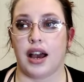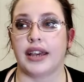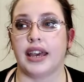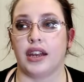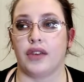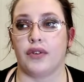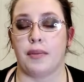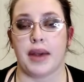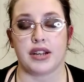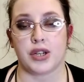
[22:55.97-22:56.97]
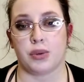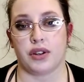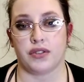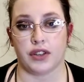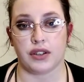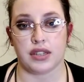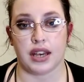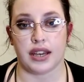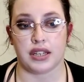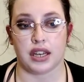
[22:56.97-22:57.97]
I can't even imagine what it
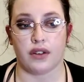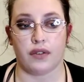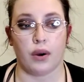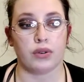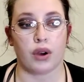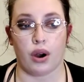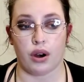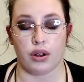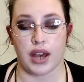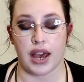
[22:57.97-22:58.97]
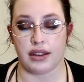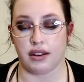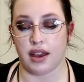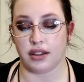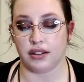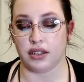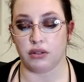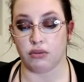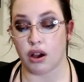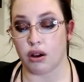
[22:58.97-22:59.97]
feels like to get a phone call and and
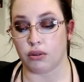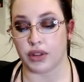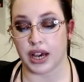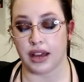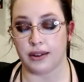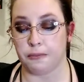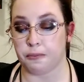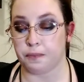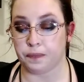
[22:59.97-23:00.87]
let you know that